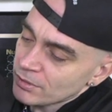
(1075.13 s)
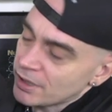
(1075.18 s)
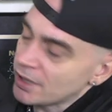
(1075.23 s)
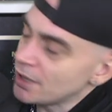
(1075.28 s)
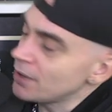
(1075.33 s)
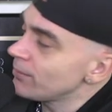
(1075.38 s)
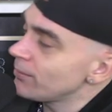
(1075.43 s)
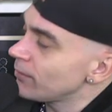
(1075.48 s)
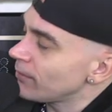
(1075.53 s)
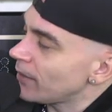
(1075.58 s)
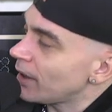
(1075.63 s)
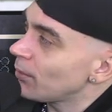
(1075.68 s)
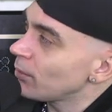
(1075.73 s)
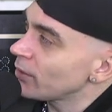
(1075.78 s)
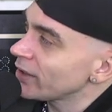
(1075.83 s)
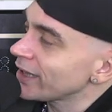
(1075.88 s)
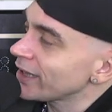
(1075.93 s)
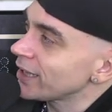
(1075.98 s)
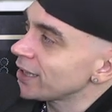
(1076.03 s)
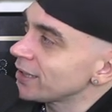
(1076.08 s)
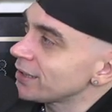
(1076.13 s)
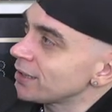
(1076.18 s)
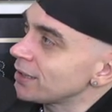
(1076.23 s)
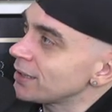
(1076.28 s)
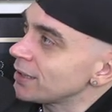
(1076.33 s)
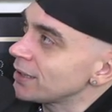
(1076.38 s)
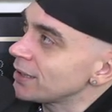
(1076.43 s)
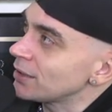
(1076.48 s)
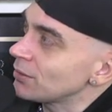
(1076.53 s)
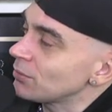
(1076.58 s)
the inner, I want to get into
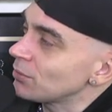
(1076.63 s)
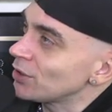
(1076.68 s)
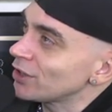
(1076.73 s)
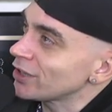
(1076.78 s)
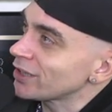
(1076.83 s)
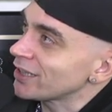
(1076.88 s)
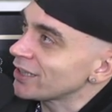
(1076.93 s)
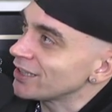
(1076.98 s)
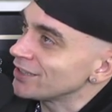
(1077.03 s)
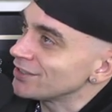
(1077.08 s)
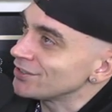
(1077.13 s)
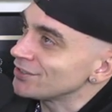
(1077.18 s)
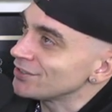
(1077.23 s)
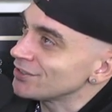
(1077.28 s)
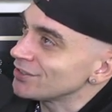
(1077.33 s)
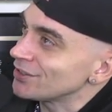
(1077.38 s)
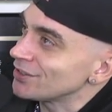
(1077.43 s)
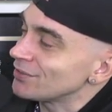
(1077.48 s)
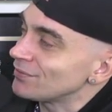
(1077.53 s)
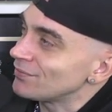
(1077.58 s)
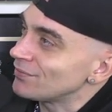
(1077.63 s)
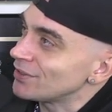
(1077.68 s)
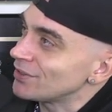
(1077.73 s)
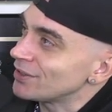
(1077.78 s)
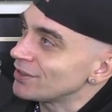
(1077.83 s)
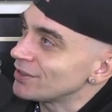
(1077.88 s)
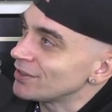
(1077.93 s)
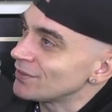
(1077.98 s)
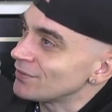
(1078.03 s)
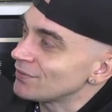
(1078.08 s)
the inner workings of
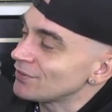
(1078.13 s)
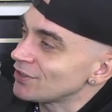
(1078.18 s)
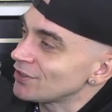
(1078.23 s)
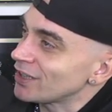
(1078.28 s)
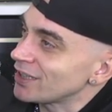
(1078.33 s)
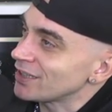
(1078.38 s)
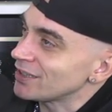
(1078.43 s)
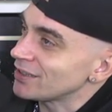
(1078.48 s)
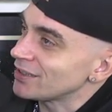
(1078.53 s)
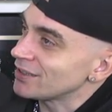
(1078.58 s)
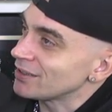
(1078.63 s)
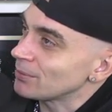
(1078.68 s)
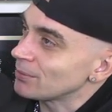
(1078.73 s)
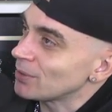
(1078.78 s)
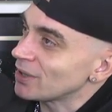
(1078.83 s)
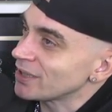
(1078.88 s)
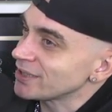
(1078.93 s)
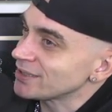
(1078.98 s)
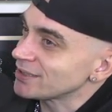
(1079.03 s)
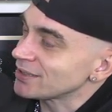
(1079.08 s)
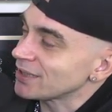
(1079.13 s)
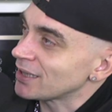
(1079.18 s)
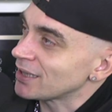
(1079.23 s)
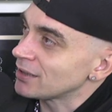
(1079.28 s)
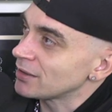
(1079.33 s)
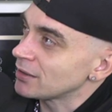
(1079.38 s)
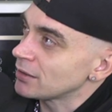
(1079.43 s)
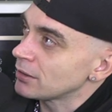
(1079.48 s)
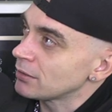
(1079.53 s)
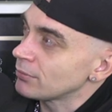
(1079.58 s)
uh, of Chane, the
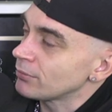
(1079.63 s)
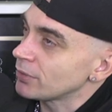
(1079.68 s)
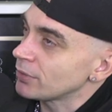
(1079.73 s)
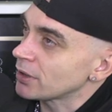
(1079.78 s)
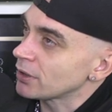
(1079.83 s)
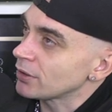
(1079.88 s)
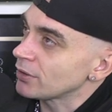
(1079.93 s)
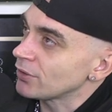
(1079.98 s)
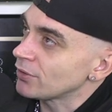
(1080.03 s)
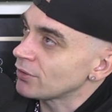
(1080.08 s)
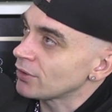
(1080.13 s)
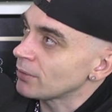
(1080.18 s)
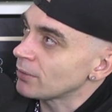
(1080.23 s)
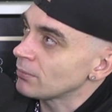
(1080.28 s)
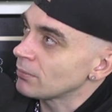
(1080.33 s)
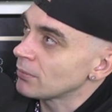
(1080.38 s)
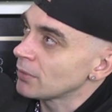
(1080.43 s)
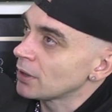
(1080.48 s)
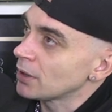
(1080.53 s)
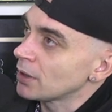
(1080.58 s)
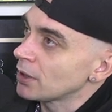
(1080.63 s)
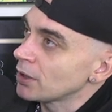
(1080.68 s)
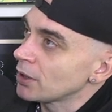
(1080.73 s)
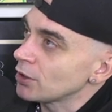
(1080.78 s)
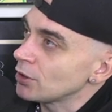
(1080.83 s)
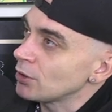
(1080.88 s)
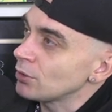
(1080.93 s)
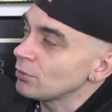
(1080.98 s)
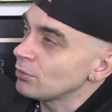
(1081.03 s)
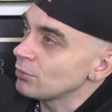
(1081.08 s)
mindset, because um,
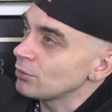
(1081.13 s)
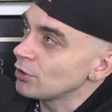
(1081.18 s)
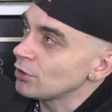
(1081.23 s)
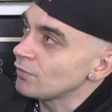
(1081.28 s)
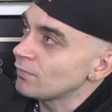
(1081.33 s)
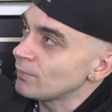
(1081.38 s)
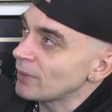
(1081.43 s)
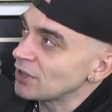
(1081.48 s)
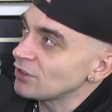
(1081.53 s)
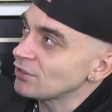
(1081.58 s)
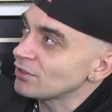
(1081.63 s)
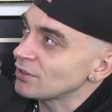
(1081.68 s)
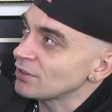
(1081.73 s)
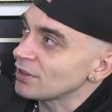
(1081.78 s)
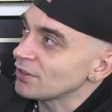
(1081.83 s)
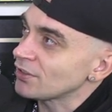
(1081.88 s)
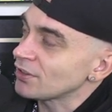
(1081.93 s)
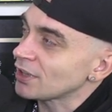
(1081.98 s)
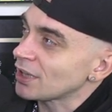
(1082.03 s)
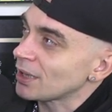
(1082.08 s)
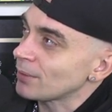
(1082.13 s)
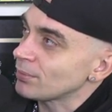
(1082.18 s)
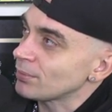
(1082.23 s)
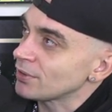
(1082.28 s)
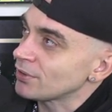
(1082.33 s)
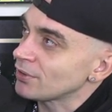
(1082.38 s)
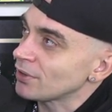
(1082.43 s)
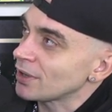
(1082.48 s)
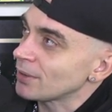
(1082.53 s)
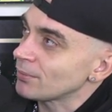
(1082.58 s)
you you've mentioned this a
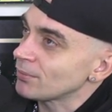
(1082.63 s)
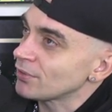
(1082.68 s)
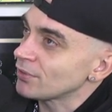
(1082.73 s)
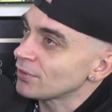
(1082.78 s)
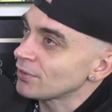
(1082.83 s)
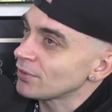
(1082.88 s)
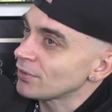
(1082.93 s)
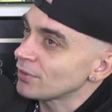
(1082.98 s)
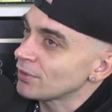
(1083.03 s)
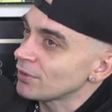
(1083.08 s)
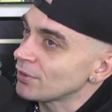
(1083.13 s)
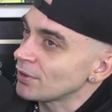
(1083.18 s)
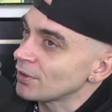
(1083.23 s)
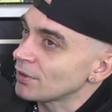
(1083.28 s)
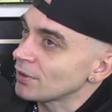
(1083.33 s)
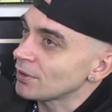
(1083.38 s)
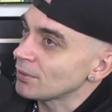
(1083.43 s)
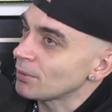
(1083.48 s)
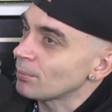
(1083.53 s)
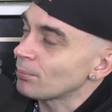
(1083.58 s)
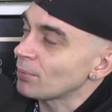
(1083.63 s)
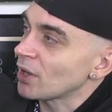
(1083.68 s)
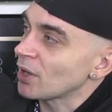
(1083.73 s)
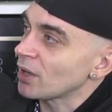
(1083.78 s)
couple of times. The, the, the